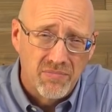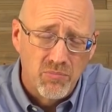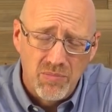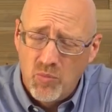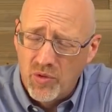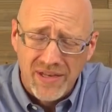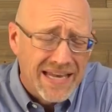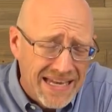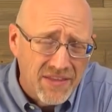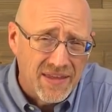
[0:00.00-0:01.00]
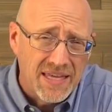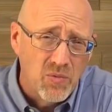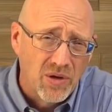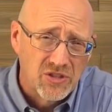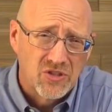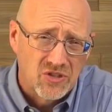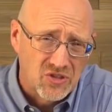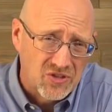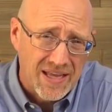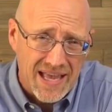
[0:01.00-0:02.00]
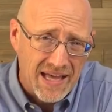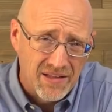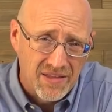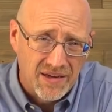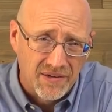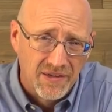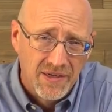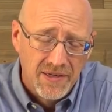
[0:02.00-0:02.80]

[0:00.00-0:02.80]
And more than anything, He wants us to stay out of there.